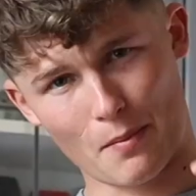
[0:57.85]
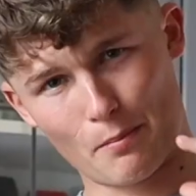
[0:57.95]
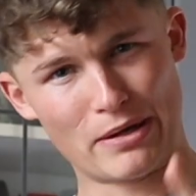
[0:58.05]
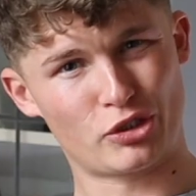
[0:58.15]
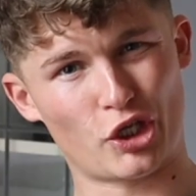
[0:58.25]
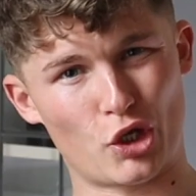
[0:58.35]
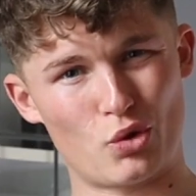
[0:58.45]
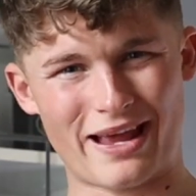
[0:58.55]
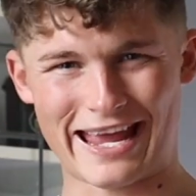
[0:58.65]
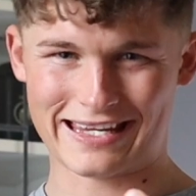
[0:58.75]
Meal
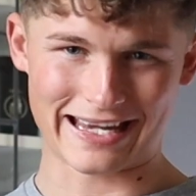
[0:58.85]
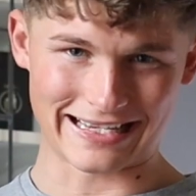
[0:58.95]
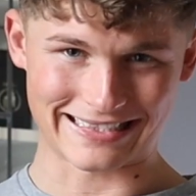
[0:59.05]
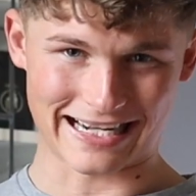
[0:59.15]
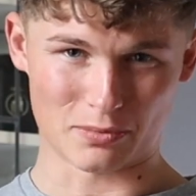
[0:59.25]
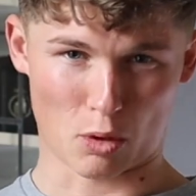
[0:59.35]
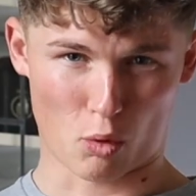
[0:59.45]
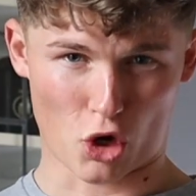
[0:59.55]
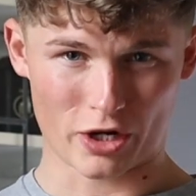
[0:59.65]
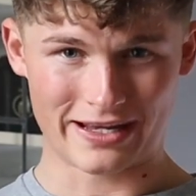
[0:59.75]
two, AK snack number
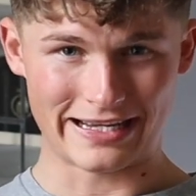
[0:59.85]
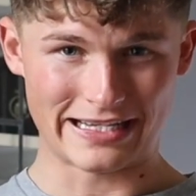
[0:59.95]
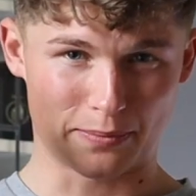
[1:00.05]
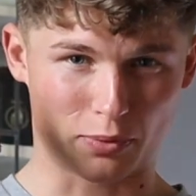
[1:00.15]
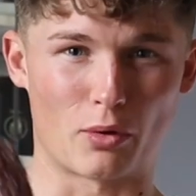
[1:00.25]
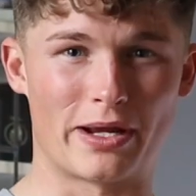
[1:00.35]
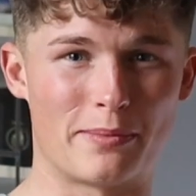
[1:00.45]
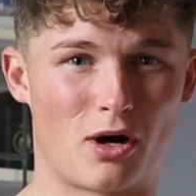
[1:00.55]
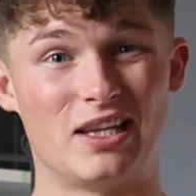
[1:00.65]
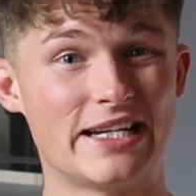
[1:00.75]
one is a
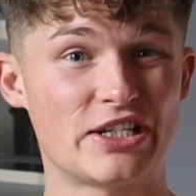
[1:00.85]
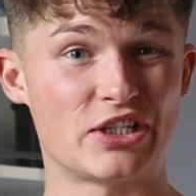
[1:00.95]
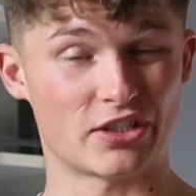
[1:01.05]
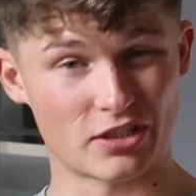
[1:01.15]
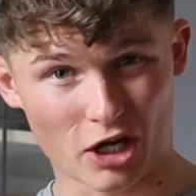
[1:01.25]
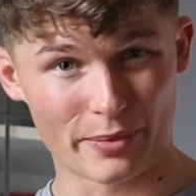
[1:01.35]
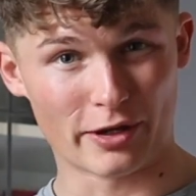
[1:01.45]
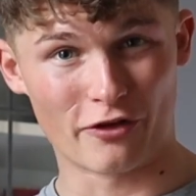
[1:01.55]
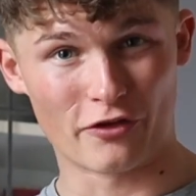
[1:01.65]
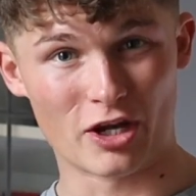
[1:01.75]
protein bar. Literally just time
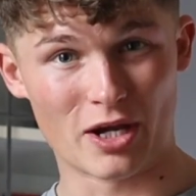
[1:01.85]
me over